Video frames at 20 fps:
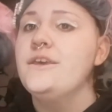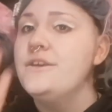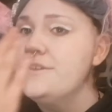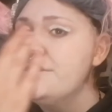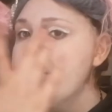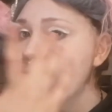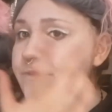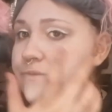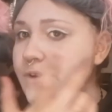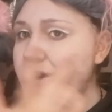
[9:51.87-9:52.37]

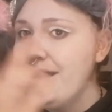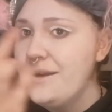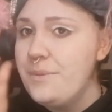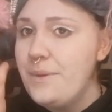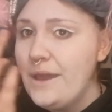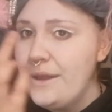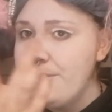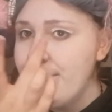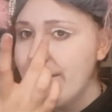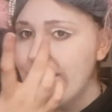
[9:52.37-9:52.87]
use a
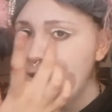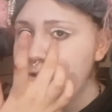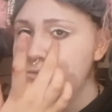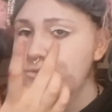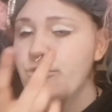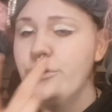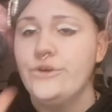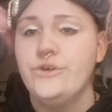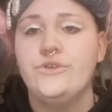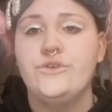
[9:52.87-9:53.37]
thicker paint when
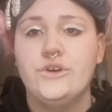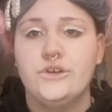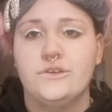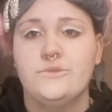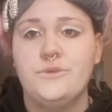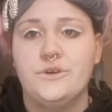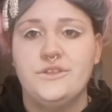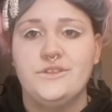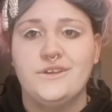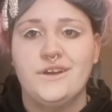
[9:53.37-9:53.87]
you know you're
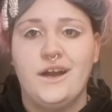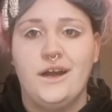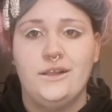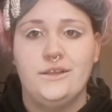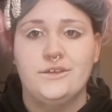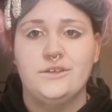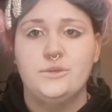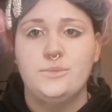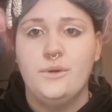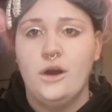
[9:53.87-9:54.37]
going to want the
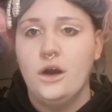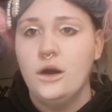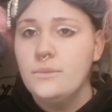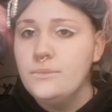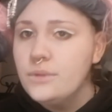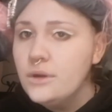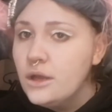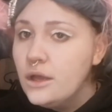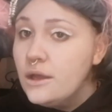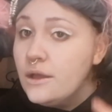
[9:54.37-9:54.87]
colour to
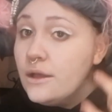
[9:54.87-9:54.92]
pop.